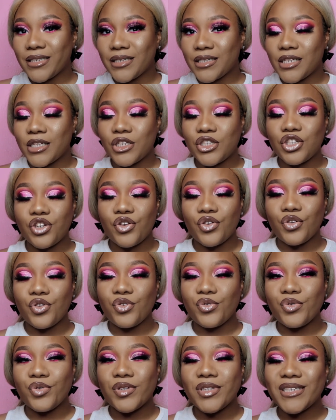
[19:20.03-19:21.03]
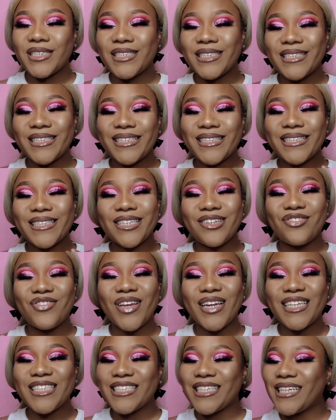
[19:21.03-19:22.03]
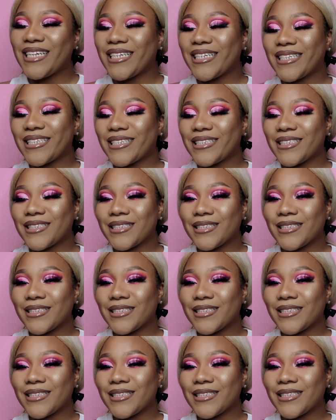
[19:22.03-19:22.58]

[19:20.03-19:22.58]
to show you the finished look.